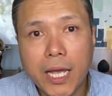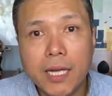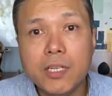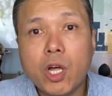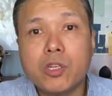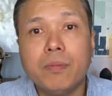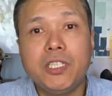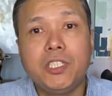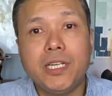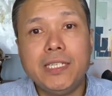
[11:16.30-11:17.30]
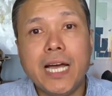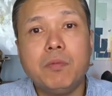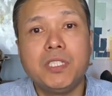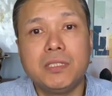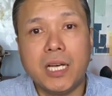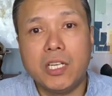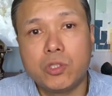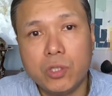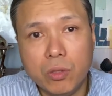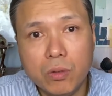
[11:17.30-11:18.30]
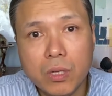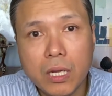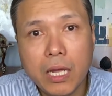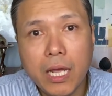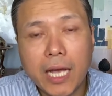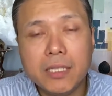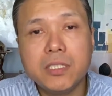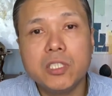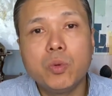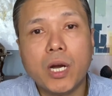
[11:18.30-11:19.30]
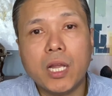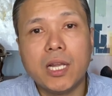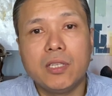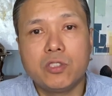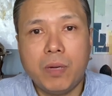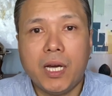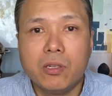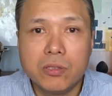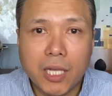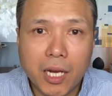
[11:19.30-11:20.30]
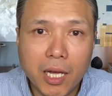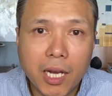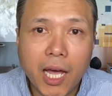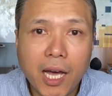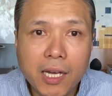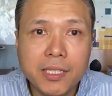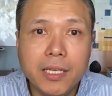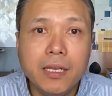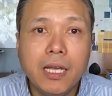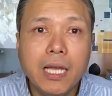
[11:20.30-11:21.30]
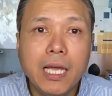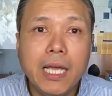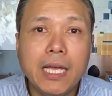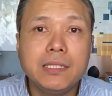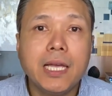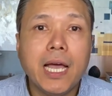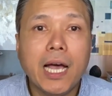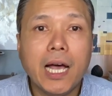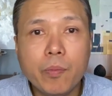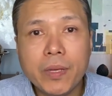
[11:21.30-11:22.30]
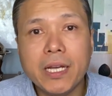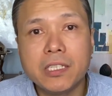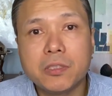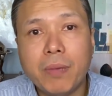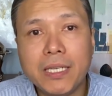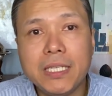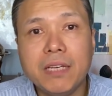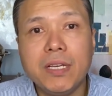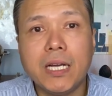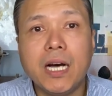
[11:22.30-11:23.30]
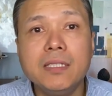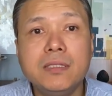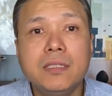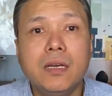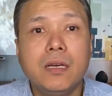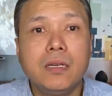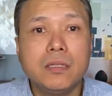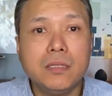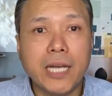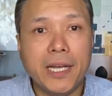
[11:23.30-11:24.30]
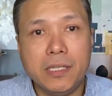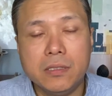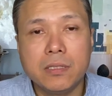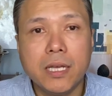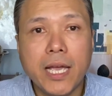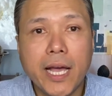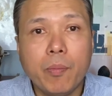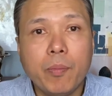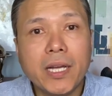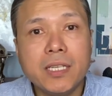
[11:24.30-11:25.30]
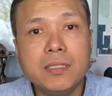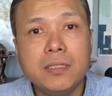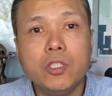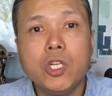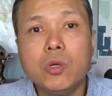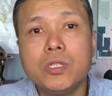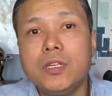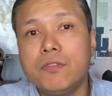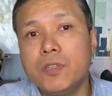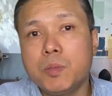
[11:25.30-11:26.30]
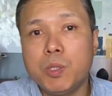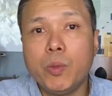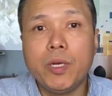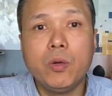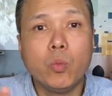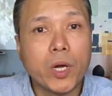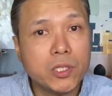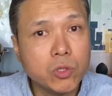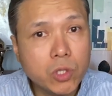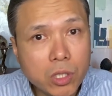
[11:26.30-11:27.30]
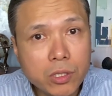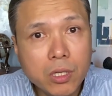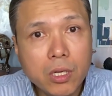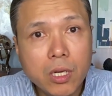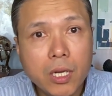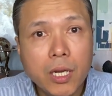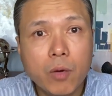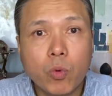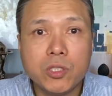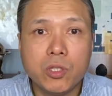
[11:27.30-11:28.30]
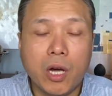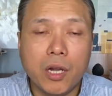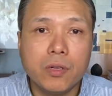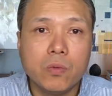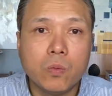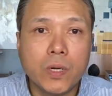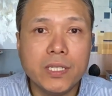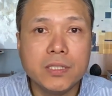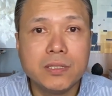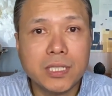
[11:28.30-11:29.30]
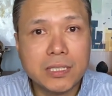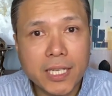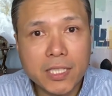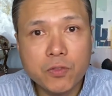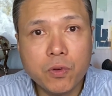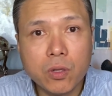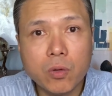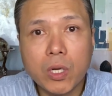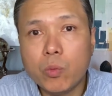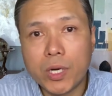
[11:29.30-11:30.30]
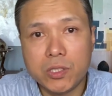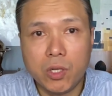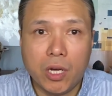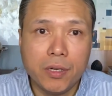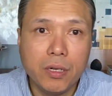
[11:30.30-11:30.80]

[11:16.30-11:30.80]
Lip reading: Not to mention, it damages us too. And this is where Allah subhanahu wa ta'ala, Al-Hadi, is helping us by giving us guidance, helping us know the difference between what is good, what is not, what is successful, and what is not.